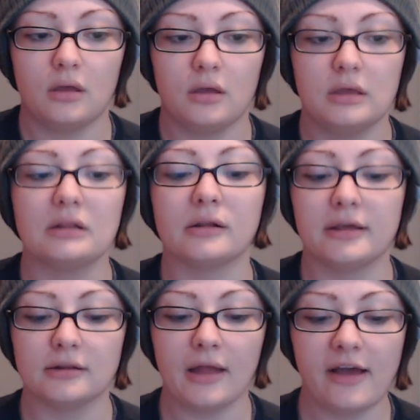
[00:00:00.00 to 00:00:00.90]
In
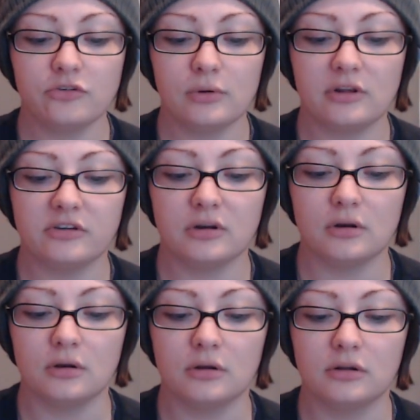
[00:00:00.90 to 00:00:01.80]
the last one, it
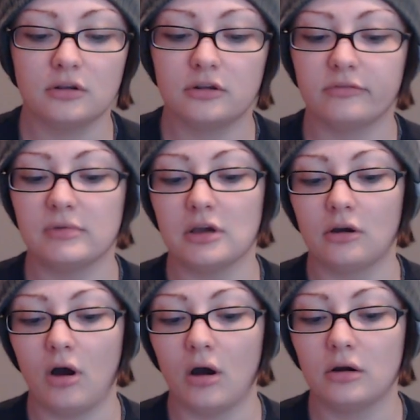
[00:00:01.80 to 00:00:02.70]
didn't give me a
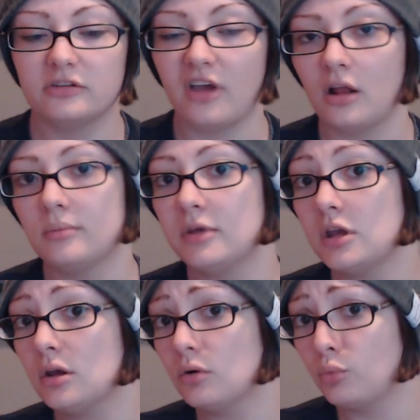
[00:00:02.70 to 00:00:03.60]
card telling
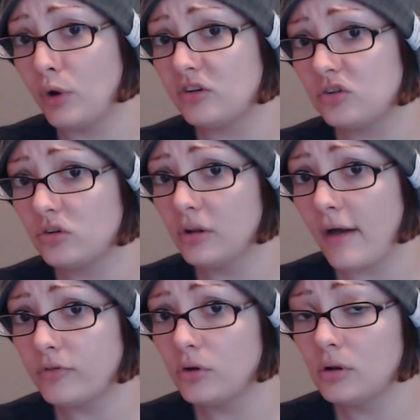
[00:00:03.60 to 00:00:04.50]
me which
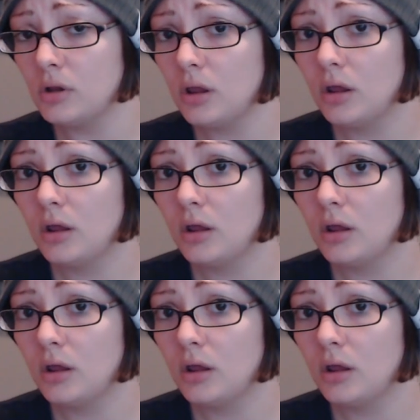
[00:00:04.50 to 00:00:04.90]
level